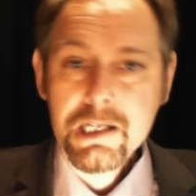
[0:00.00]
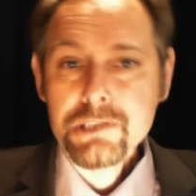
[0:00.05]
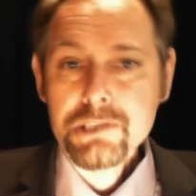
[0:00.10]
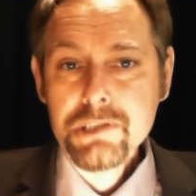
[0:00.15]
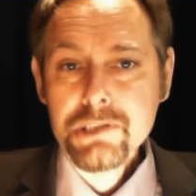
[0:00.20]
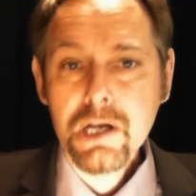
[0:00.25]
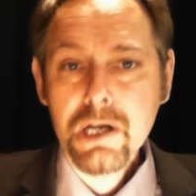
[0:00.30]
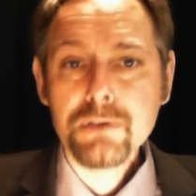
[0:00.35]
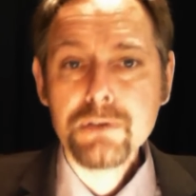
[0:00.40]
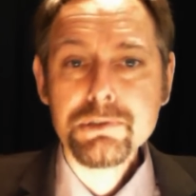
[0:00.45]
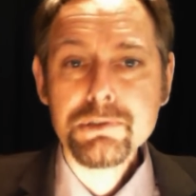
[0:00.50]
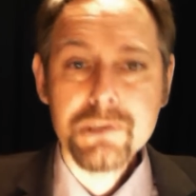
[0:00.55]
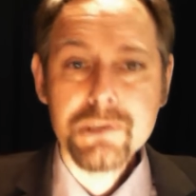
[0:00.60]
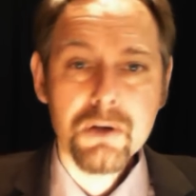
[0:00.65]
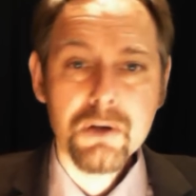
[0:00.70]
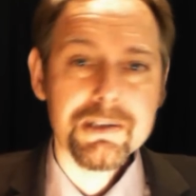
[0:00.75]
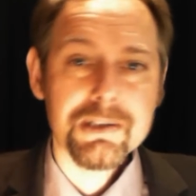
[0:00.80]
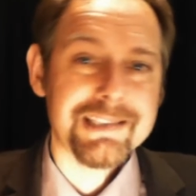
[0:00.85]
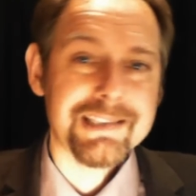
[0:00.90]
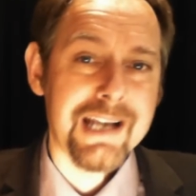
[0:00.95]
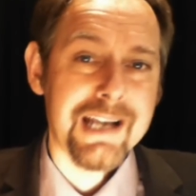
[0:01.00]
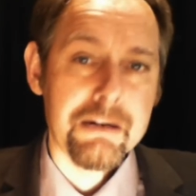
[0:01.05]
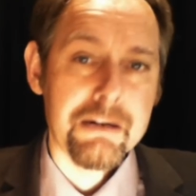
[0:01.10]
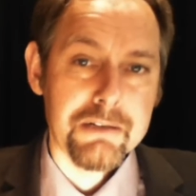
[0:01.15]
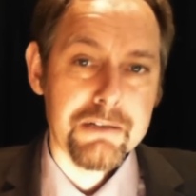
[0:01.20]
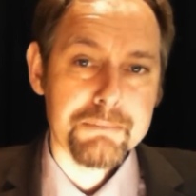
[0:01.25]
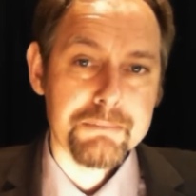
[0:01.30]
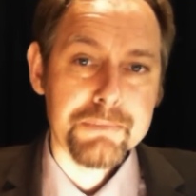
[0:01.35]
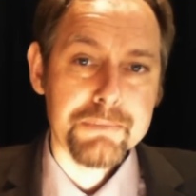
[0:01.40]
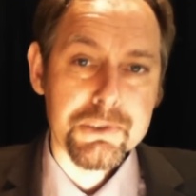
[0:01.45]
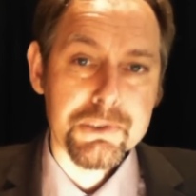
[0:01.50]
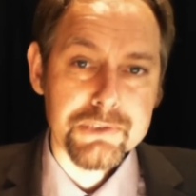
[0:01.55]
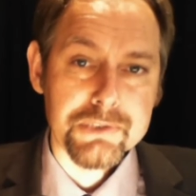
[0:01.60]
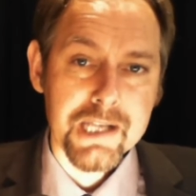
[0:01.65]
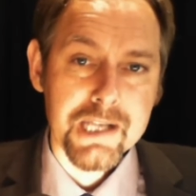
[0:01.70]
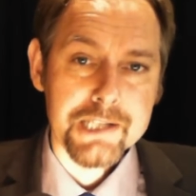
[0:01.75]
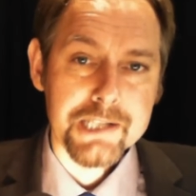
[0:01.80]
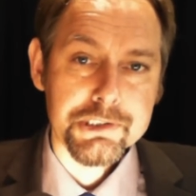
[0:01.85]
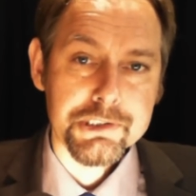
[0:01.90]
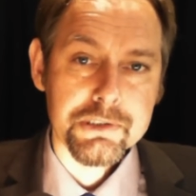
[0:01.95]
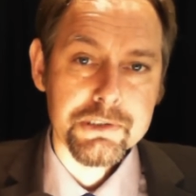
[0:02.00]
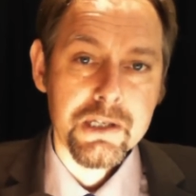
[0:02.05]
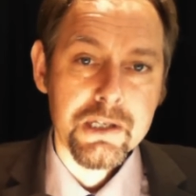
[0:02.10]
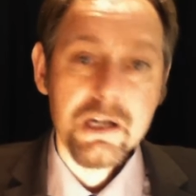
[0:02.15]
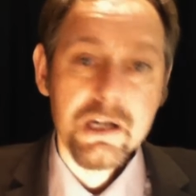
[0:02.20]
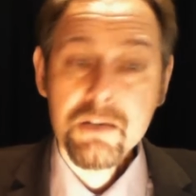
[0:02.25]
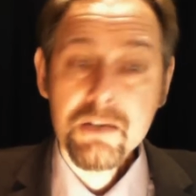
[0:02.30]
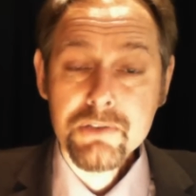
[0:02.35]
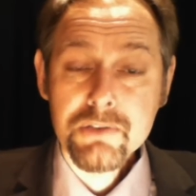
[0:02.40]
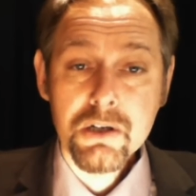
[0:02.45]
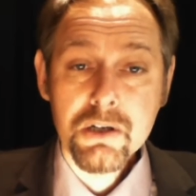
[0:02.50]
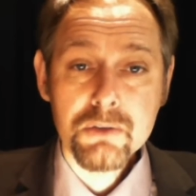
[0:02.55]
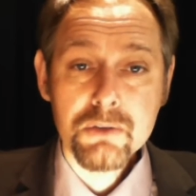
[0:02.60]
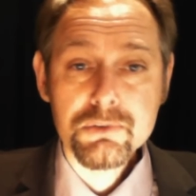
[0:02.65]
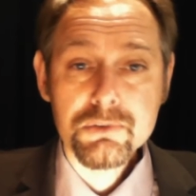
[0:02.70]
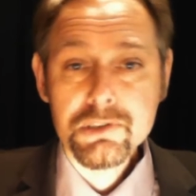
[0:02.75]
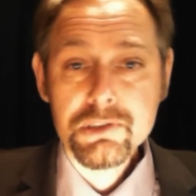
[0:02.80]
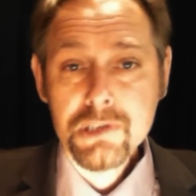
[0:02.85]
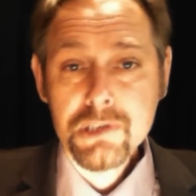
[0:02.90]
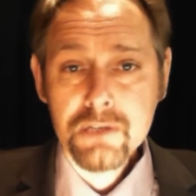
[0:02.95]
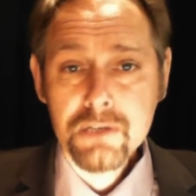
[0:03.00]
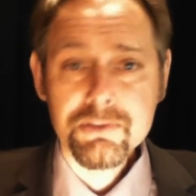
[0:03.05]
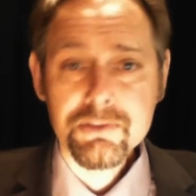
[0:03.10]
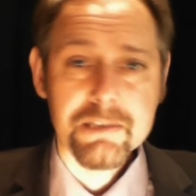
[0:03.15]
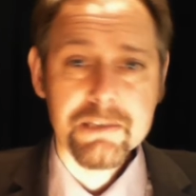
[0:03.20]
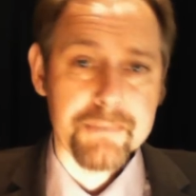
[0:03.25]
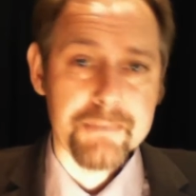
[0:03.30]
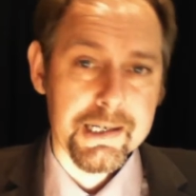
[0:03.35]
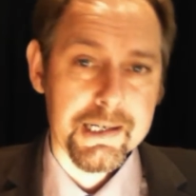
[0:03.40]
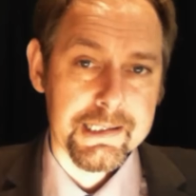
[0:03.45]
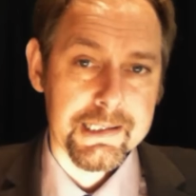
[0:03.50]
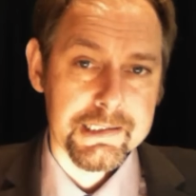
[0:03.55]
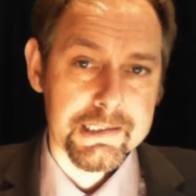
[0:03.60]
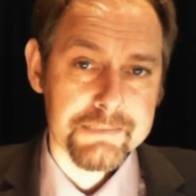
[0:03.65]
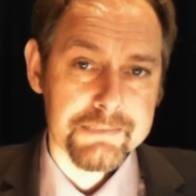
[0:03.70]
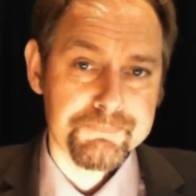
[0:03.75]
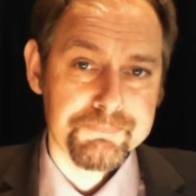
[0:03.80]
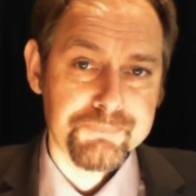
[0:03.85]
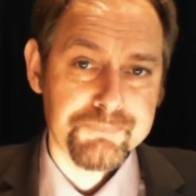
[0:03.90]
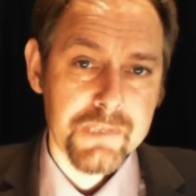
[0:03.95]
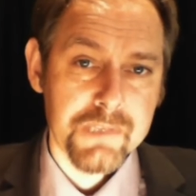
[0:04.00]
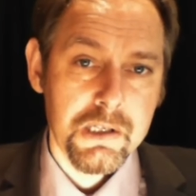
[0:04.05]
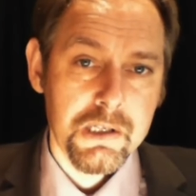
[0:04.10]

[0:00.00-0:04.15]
totalitarian mutation of the old Soviet mechanism.